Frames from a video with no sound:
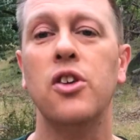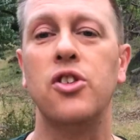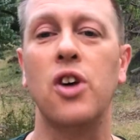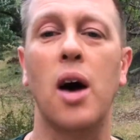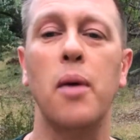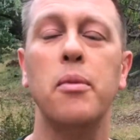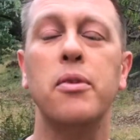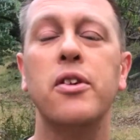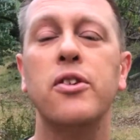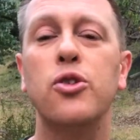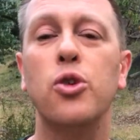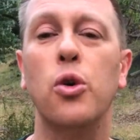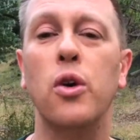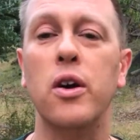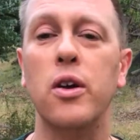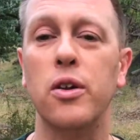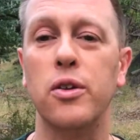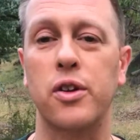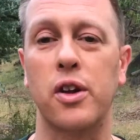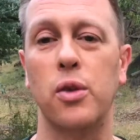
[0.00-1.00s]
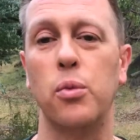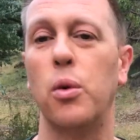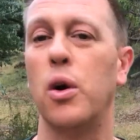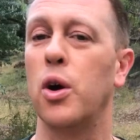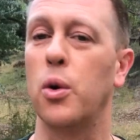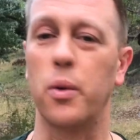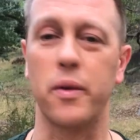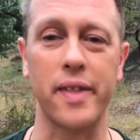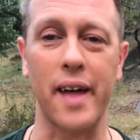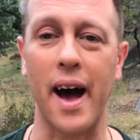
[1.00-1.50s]
Thyme essential oil is gonna
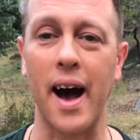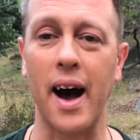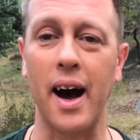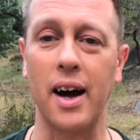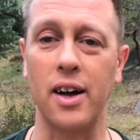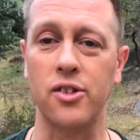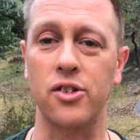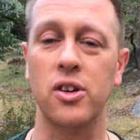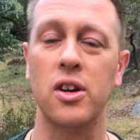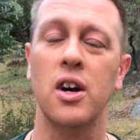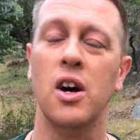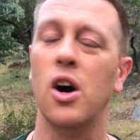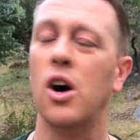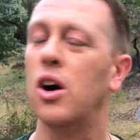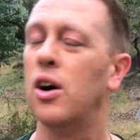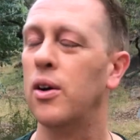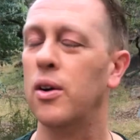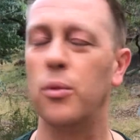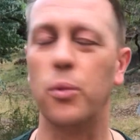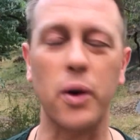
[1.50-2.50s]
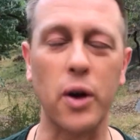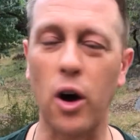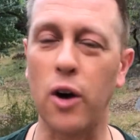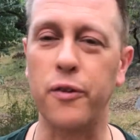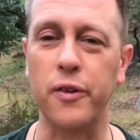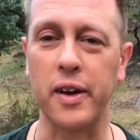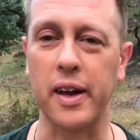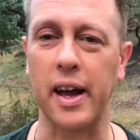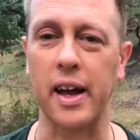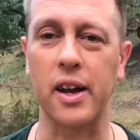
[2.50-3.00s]
work with the heart. We
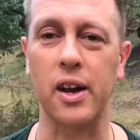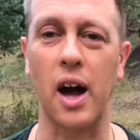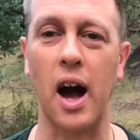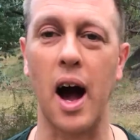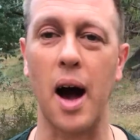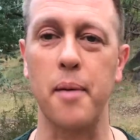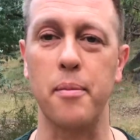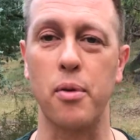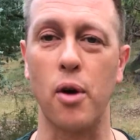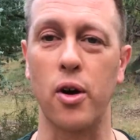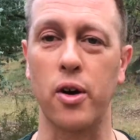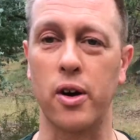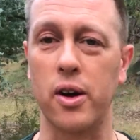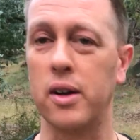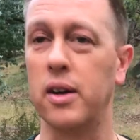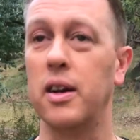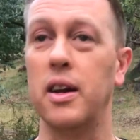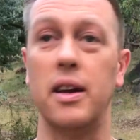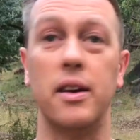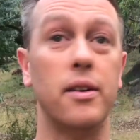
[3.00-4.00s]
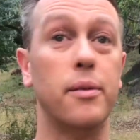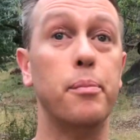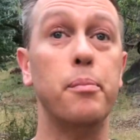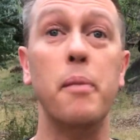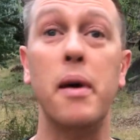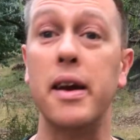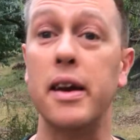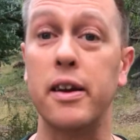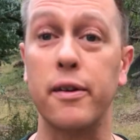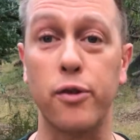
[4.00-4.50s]
often get heartbroken in
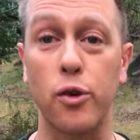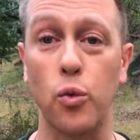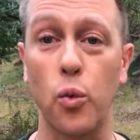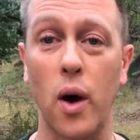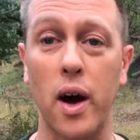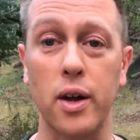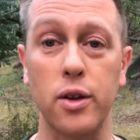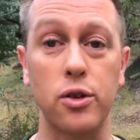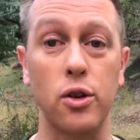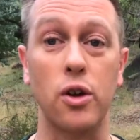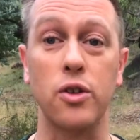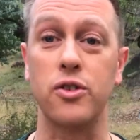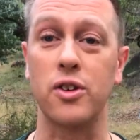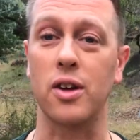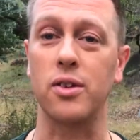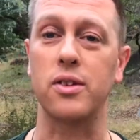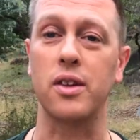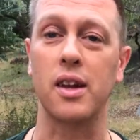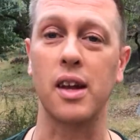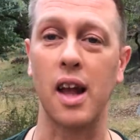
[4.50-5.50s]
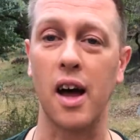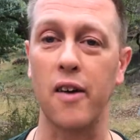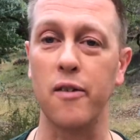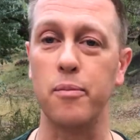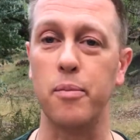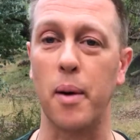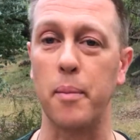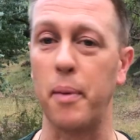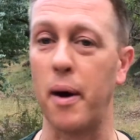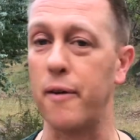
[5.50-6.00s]
many different ways, not just in
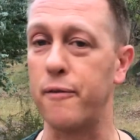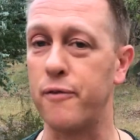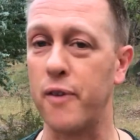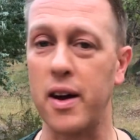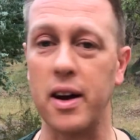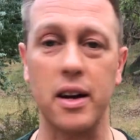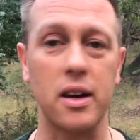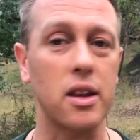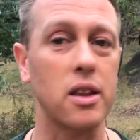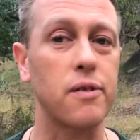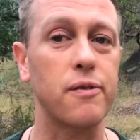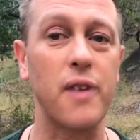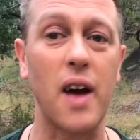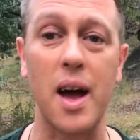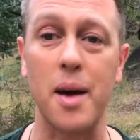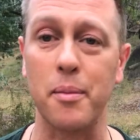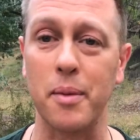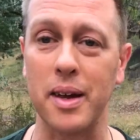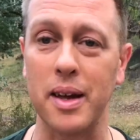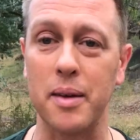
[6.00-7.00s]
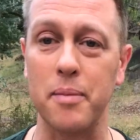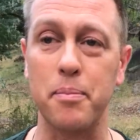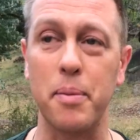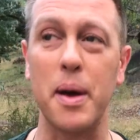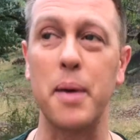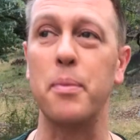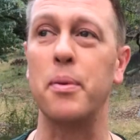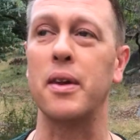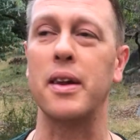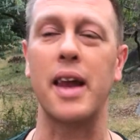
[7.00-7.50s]
love, but by friends, family,
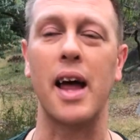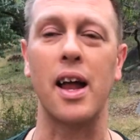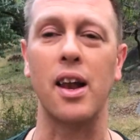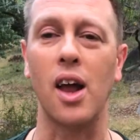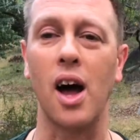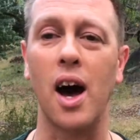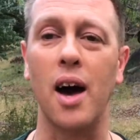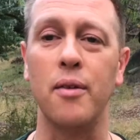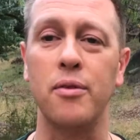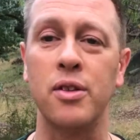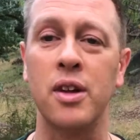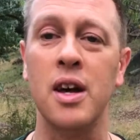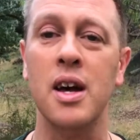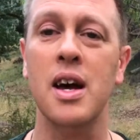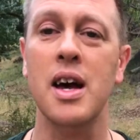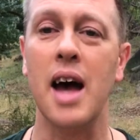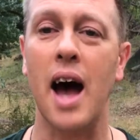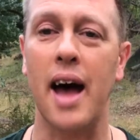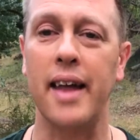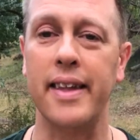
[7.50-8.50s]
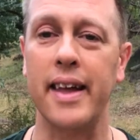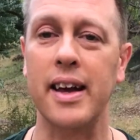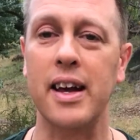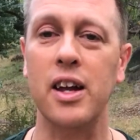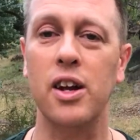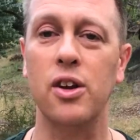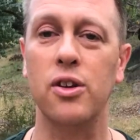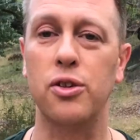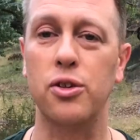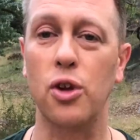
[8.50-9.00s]
people in our lives. And that
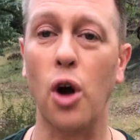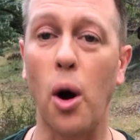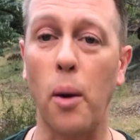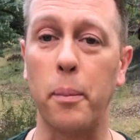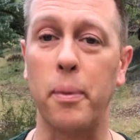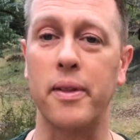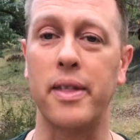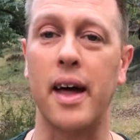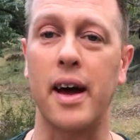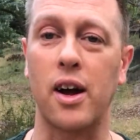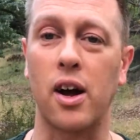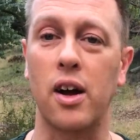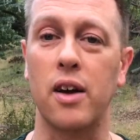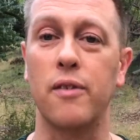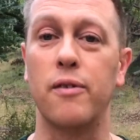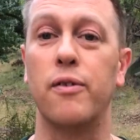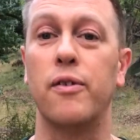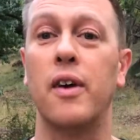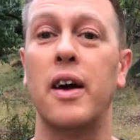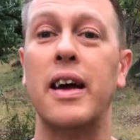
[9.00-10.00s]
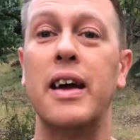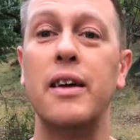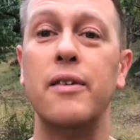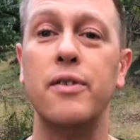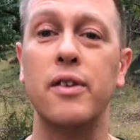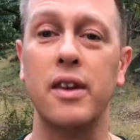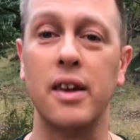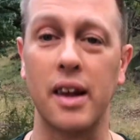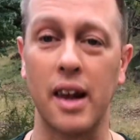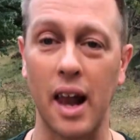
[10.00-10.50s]
can stop that kind of
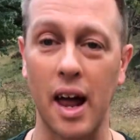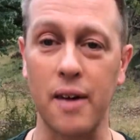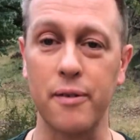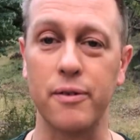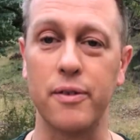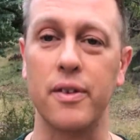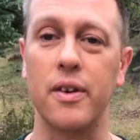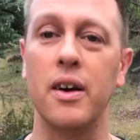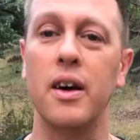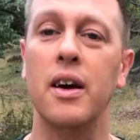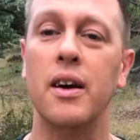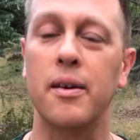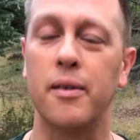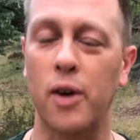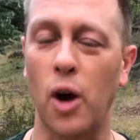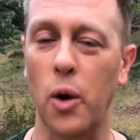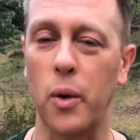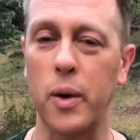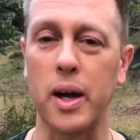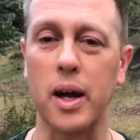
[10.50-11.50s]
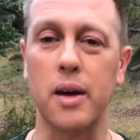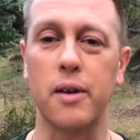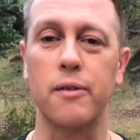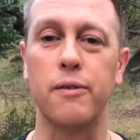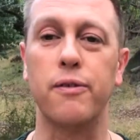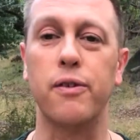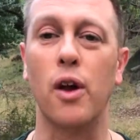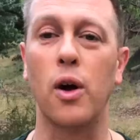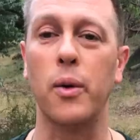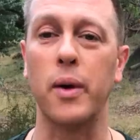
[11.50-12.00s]
even love going and
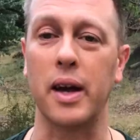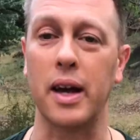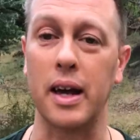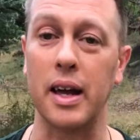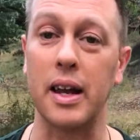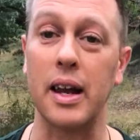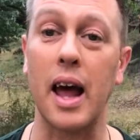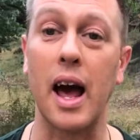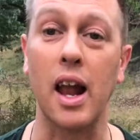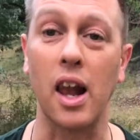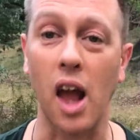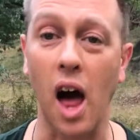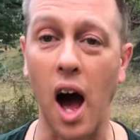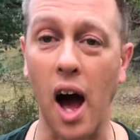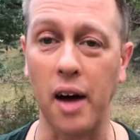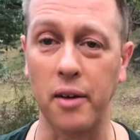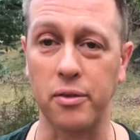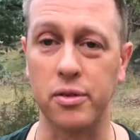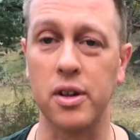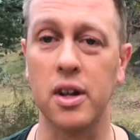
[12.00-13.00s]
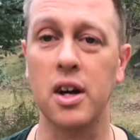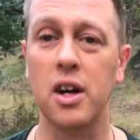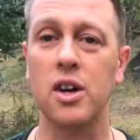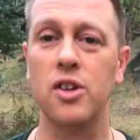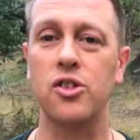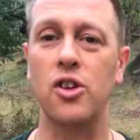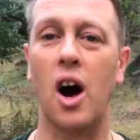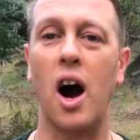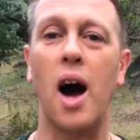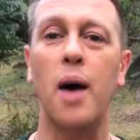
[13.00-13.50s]
flowing in our lives.
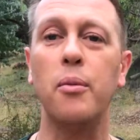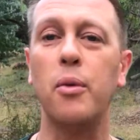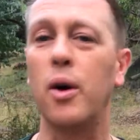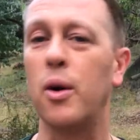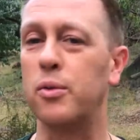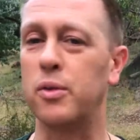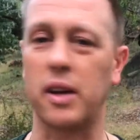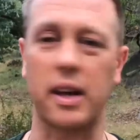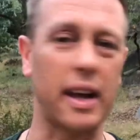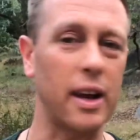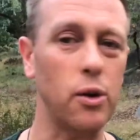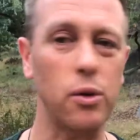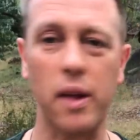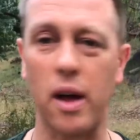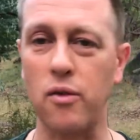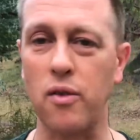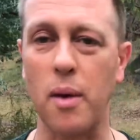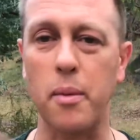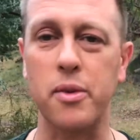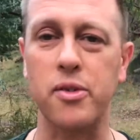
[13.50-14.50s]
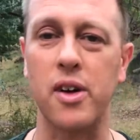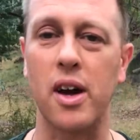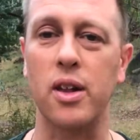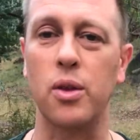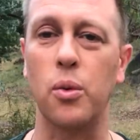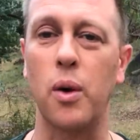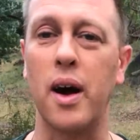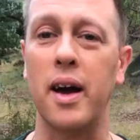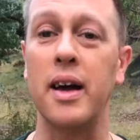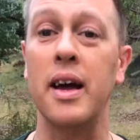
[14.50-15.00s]
Thyme will help to get all that rubbish out
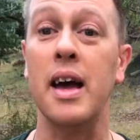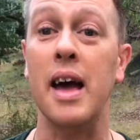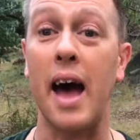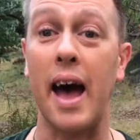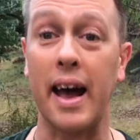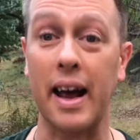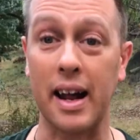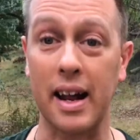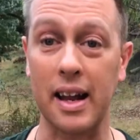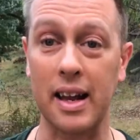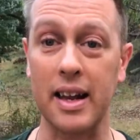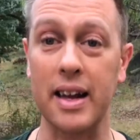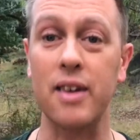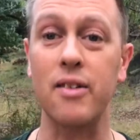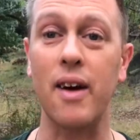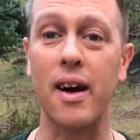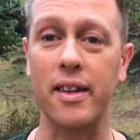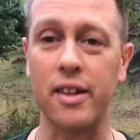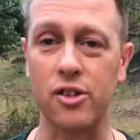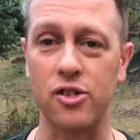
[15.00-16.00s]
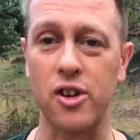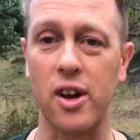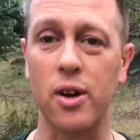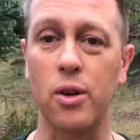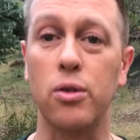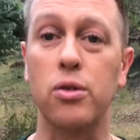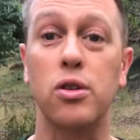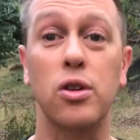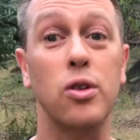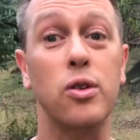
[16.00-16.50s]
the way and clear out the
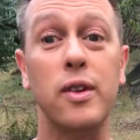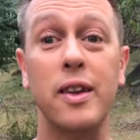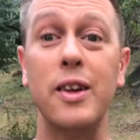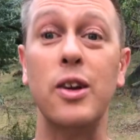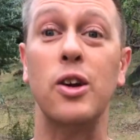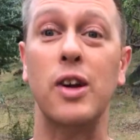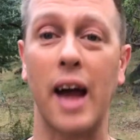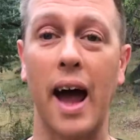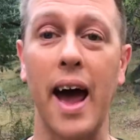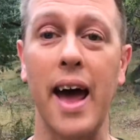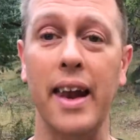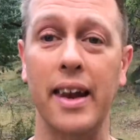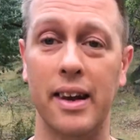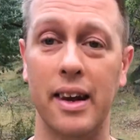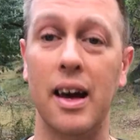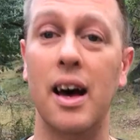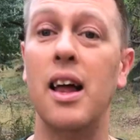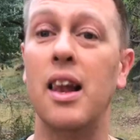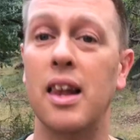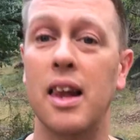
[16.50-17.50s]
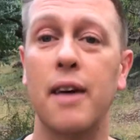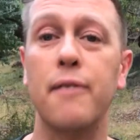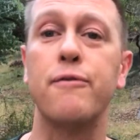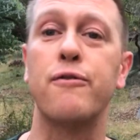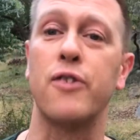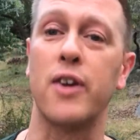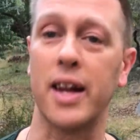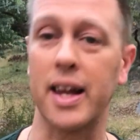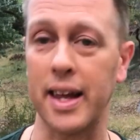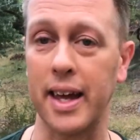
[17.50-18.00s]
channels so that you can love
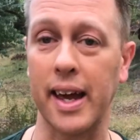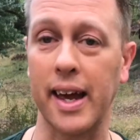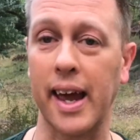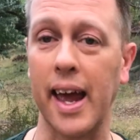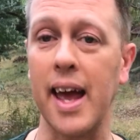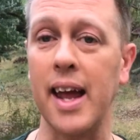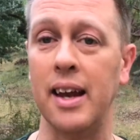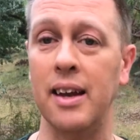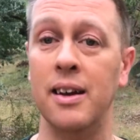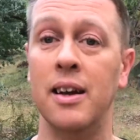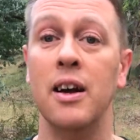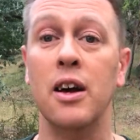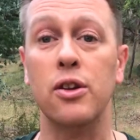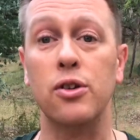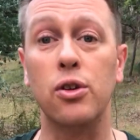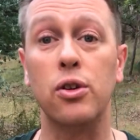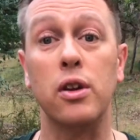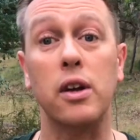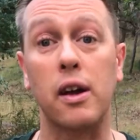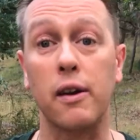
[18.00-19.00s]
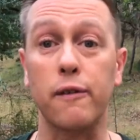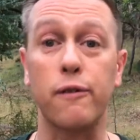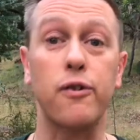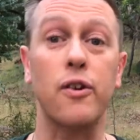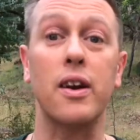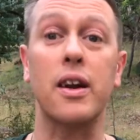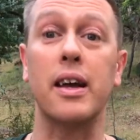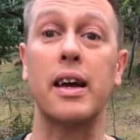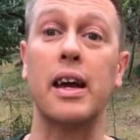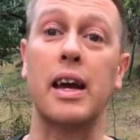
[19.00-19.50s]
freely again, so that you can
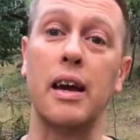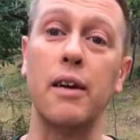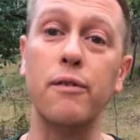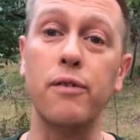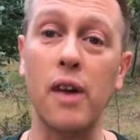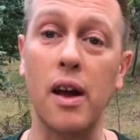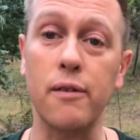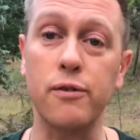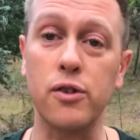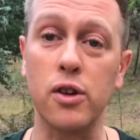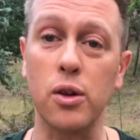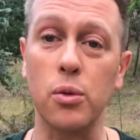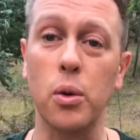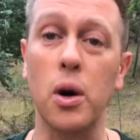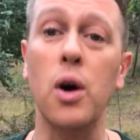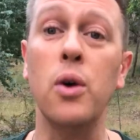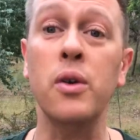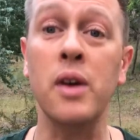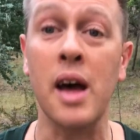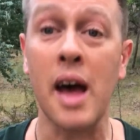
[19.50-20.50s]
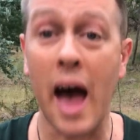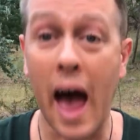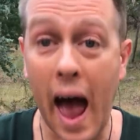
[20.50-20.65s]
freely give love to the world